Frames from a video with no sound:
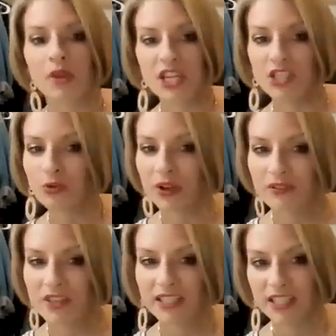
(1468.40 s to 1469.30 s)
But each one
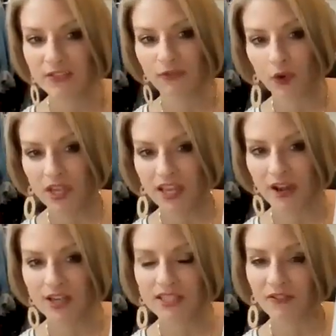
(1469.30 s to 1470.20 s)
of these has 40
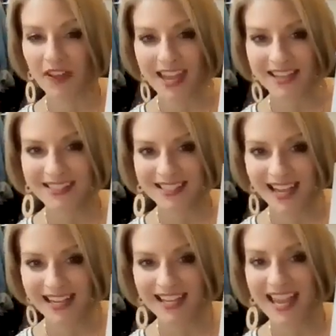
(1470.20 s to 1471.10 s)
carats of hand
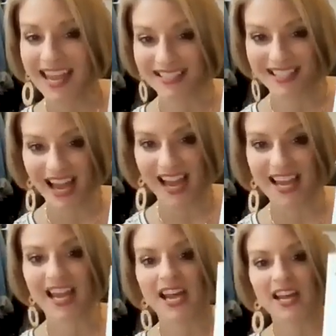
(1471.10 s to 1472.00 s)
set, hand
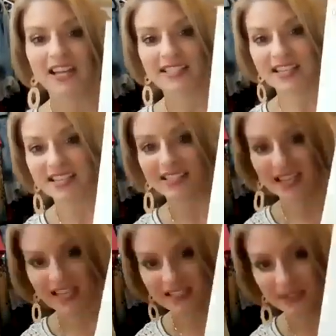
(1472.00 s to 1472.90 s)
dyed
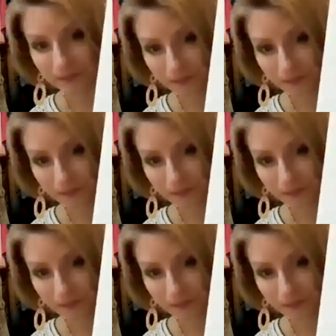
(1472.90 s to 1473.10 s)
CZs.